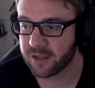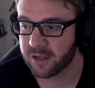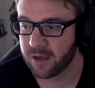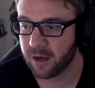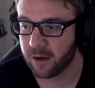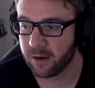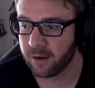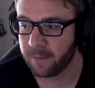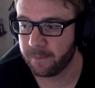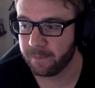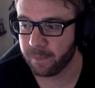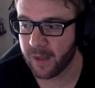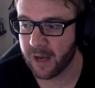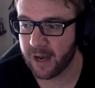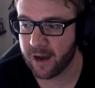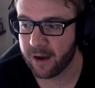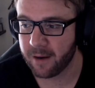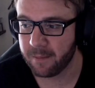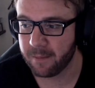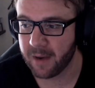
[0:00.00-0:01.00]
So,
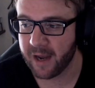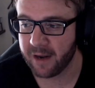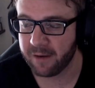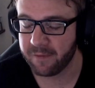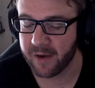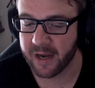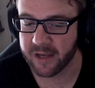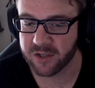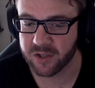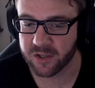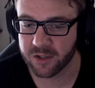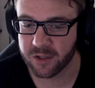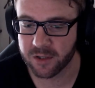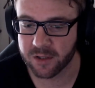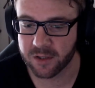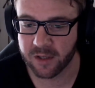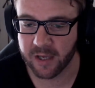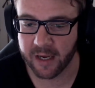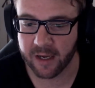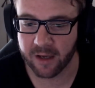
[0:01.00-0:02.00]
uh, my advice is
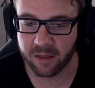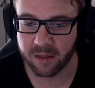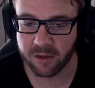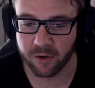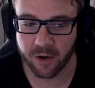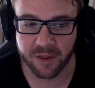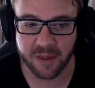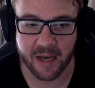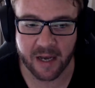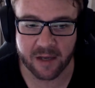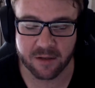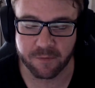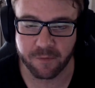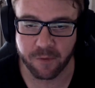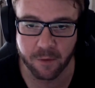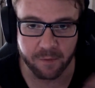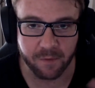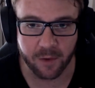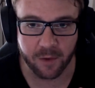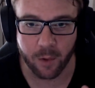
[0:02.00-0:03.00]
just take a thirty thousand
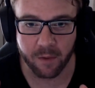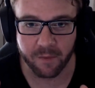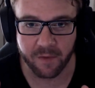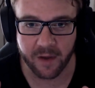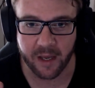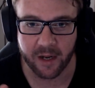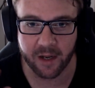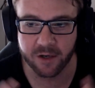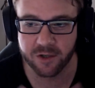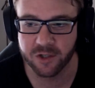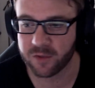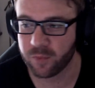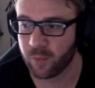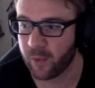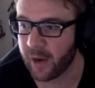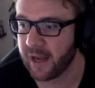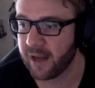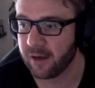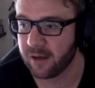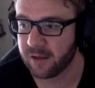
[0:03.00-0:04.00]
foot view of it and just
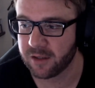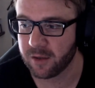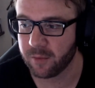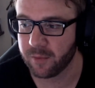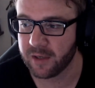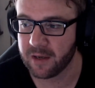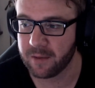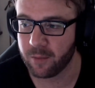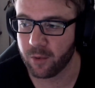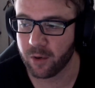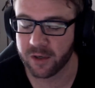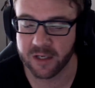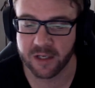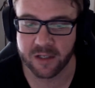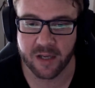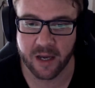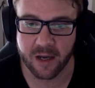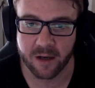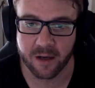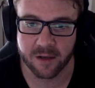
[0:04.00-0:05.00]
wait until we get more
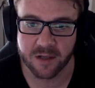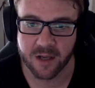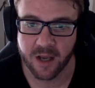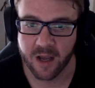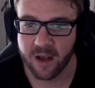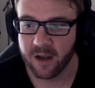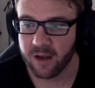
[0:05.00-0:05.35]
details.